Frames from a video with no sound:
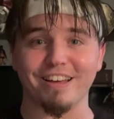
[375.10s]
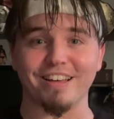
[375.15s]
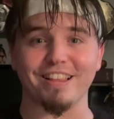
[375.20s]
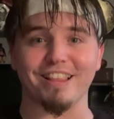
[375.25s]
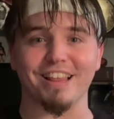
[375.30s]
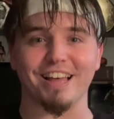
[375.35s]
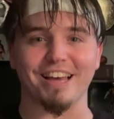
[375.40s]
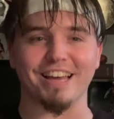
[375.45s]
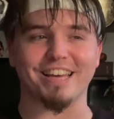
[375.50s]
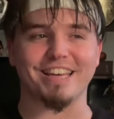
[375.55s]

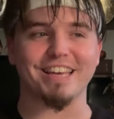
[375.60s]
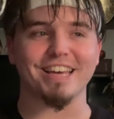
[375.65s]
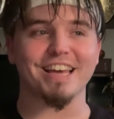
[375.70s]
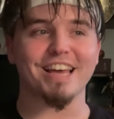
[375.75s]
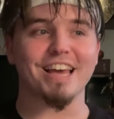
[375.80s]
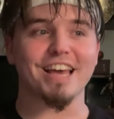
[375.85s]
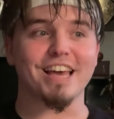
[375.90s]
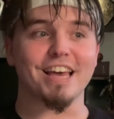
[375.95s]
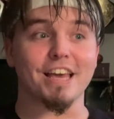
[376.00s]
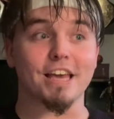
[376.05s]
like
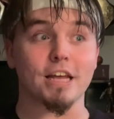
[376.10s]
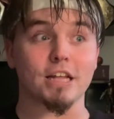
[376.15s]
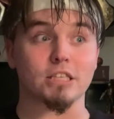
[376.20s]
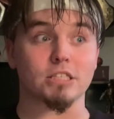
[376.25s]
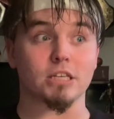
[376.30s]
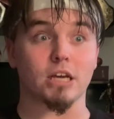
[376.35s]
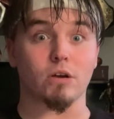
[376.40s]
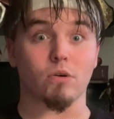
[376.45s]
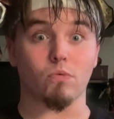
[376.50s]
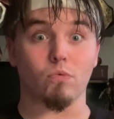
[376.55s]

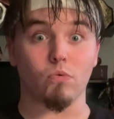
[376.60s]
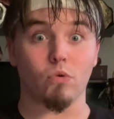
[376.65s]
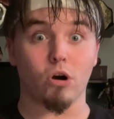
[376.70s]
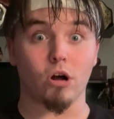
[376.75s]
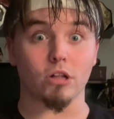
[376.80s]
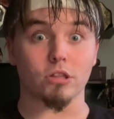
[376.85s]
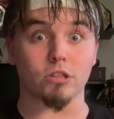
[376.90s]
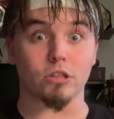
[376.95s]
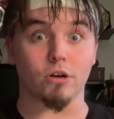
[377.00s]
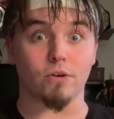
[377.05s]
it's like
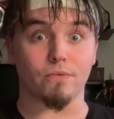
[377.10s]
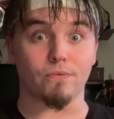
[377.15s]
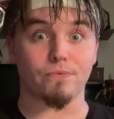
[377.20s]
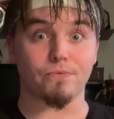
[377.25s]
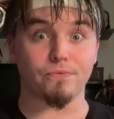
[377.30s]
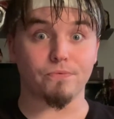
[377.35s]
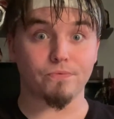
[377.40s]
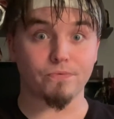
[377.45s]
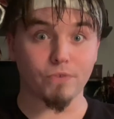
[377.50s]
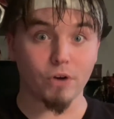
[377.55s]
what the
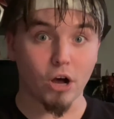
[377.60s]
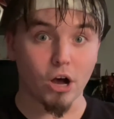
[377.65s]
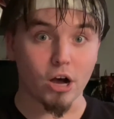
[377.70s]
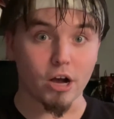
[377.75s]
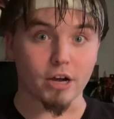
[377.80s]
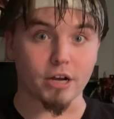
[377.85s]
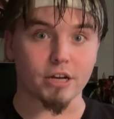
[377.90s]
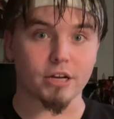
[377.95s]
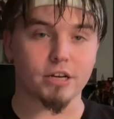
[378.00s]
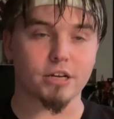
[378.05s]

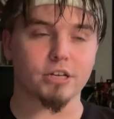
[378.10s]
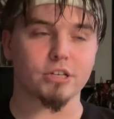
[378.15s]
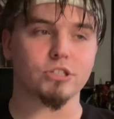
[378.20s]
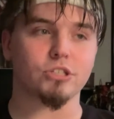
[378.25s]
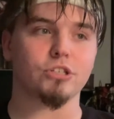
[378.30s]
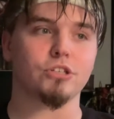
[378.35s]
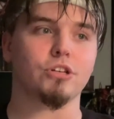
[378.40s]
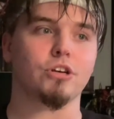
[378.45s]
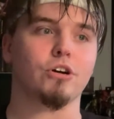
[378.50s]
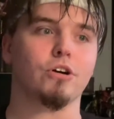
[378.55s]
fuck?
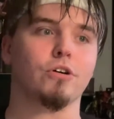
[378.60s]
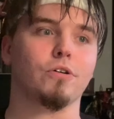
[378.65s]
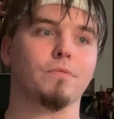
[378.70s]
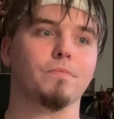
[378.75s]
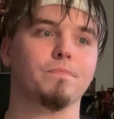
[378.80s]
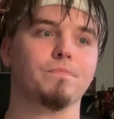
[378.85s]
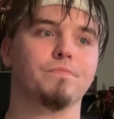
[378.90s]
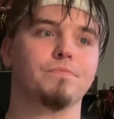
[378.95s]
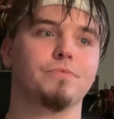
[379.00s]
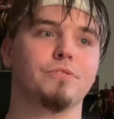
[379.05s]
Because
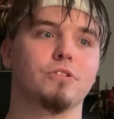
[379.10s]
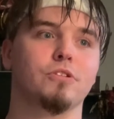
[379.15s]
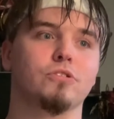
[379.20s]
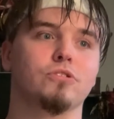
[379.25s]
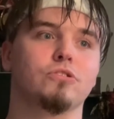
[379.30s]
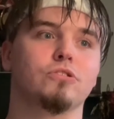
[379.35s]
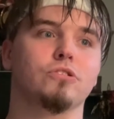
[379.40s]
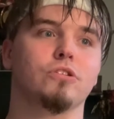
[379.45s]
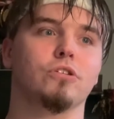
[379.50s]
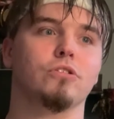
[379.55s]
they're
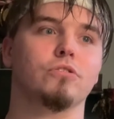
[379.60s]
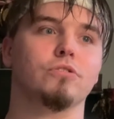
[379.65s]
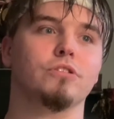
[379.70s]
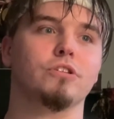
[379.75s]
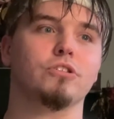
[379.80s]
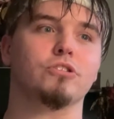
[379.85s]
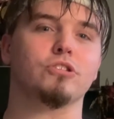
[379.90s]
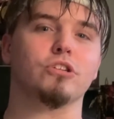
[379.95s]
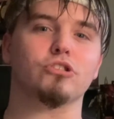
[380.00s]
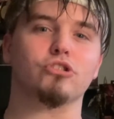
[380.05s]

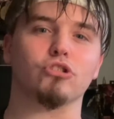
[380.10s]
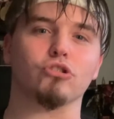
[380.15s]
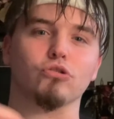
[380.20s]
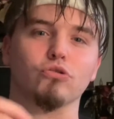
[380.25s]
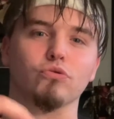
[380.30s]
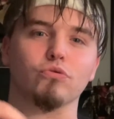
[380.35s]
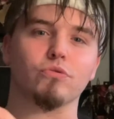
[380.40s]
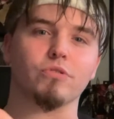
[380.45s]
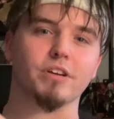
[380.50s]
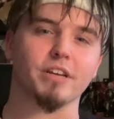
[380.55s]
such
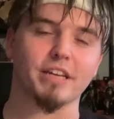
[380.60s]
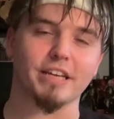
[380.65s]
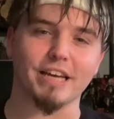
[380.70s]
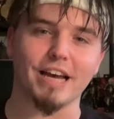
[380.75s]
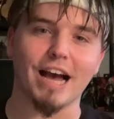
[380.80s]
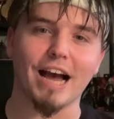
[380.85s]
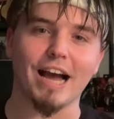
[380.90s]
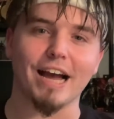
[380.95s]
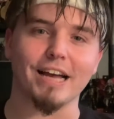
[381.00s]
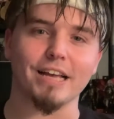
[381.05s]
alluring
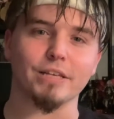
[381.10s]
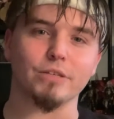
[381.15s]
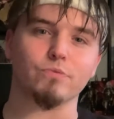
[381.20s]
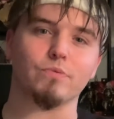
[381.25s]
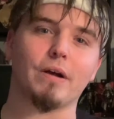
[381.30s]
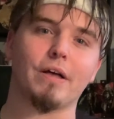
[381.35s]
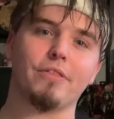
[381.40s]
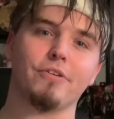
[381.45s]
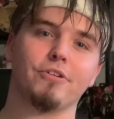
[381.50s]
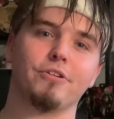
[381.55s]
guys.
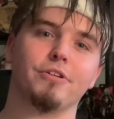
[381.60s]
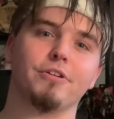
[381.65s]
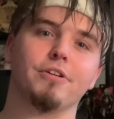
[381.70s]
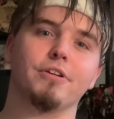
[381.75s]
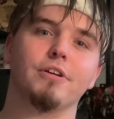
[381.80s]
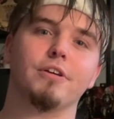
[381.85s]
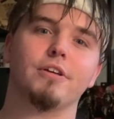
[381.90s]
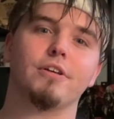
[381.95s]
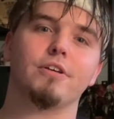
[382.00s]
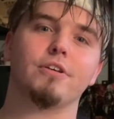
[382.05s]

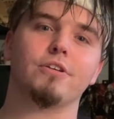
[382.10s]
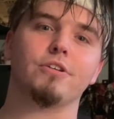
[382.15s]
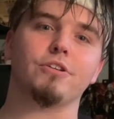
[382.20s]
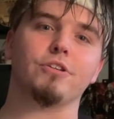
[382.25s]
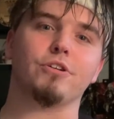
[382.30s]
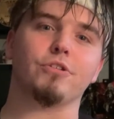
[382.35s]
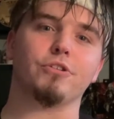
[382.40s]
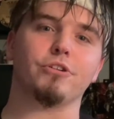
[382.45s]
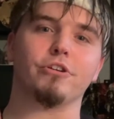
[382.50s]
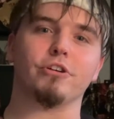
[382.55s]
Whether
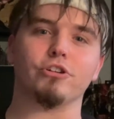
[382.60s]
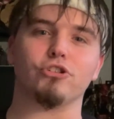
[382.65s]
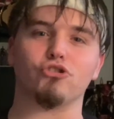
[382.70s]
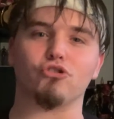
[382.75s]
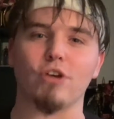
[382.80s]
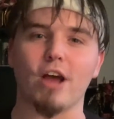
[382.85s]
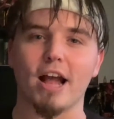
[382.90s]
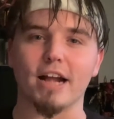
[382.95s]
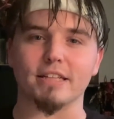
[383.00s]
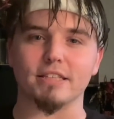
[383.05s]
you're
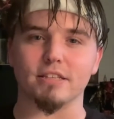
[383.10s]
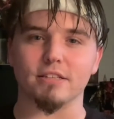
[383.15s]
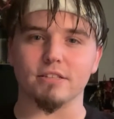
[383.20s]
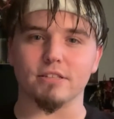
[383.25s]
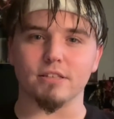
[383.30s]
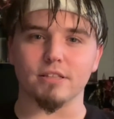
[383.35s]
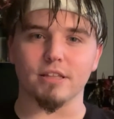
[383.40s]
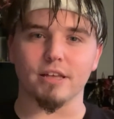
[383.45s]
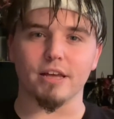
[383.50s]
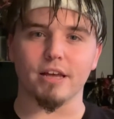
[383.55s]
attracted
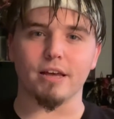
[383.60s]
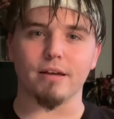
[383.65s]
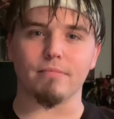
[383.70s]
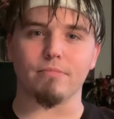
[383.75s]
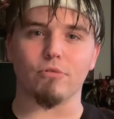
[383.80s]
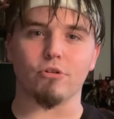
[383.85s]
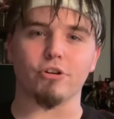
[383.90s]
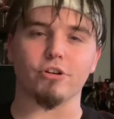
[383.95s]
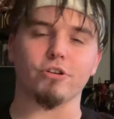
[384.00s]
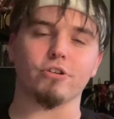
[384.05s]
to
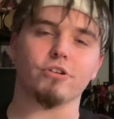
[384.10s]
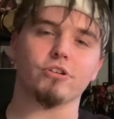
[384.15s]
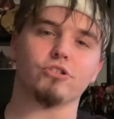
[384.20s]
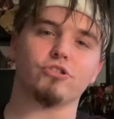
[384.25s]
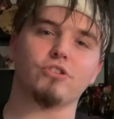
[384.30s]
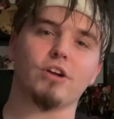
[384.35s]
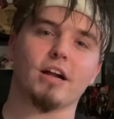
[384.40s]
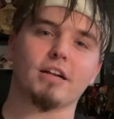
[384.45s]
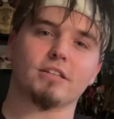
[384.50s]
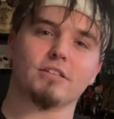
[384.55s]
them or you're
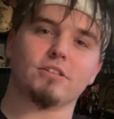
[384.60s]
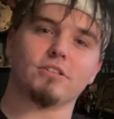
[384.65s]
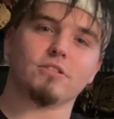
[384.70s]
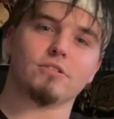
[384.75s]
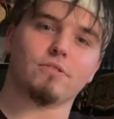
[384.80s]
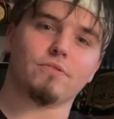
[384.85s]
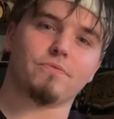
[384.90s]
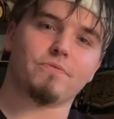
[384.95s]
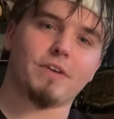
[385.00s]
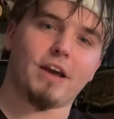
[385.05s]
attracted to
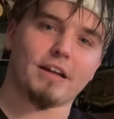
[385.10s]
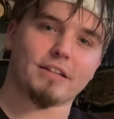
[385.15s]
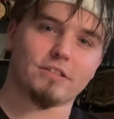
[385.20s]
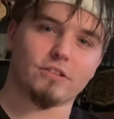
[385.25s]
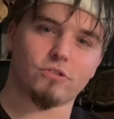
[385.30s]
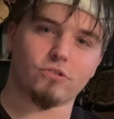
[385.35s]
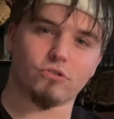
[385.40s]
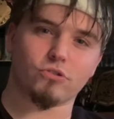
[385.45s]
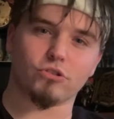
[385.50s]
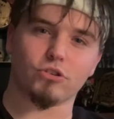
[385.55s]
the fact
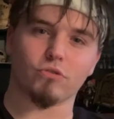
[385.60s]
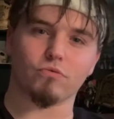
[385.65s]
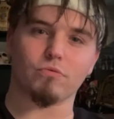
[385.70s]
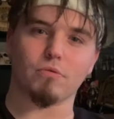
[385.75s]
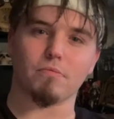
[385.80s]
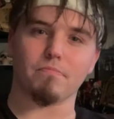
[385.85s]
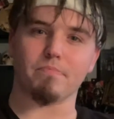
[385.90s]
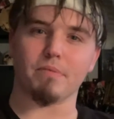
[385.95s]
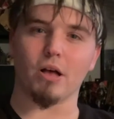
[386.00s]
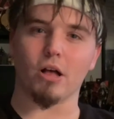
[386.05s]
that they're so
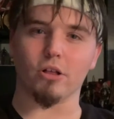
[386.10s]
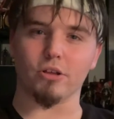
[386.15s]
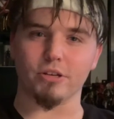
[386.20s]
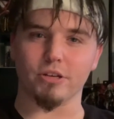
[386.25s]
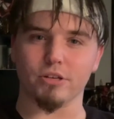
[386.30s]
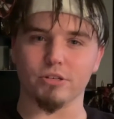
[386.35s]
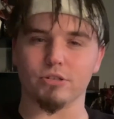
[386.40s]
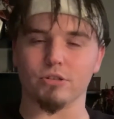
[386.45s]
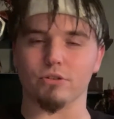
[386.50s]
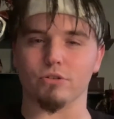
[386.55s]

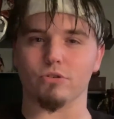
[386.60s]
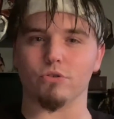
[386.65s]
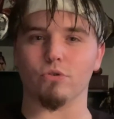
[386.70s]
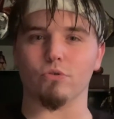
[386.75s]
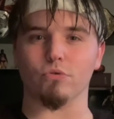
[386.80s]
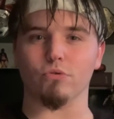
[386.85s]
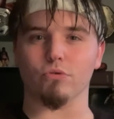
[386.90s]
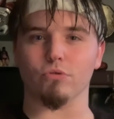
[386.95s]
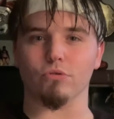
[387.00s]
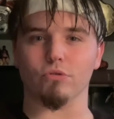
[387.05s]
rebellious and
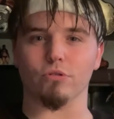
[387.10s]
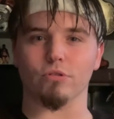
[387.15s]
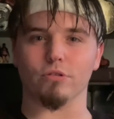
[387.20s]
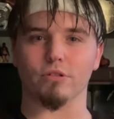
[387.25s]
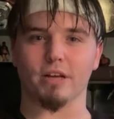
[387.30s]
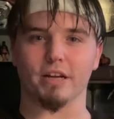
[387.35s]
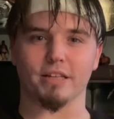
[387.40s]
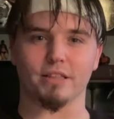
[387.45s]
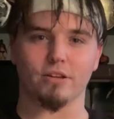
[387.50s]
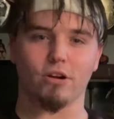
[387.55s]
cool,
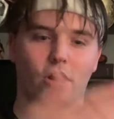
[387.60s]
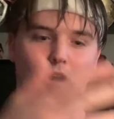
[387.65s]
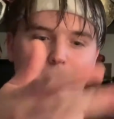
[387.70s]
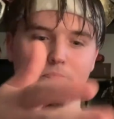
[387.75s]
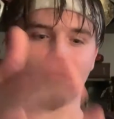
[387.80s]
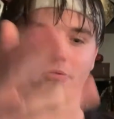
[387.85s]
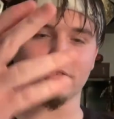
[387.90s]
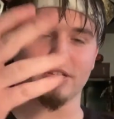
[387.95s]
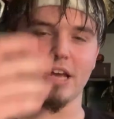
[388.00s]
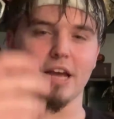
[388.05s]
like our
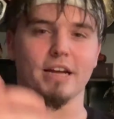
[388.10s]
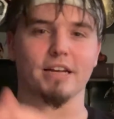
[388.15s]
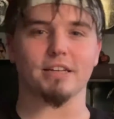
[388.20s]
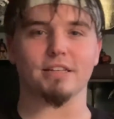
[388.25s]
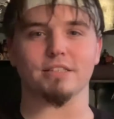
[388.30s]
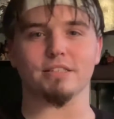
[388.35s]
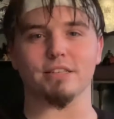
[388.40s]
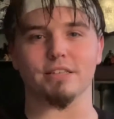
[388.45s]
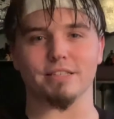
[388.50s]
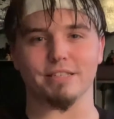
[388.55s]

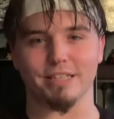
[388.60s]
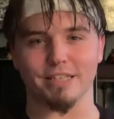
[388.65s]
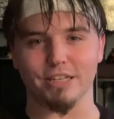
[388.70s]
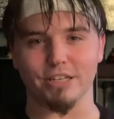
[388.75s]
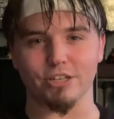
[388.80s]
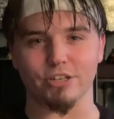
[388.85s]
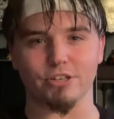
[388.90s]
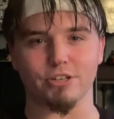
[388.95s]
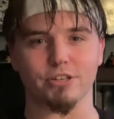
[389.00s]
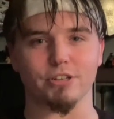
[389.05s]
protagonist is
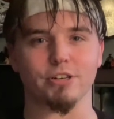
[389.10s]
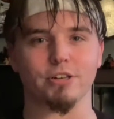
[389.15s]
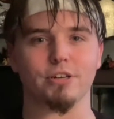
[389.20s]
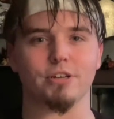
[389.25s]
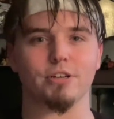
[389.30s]
here.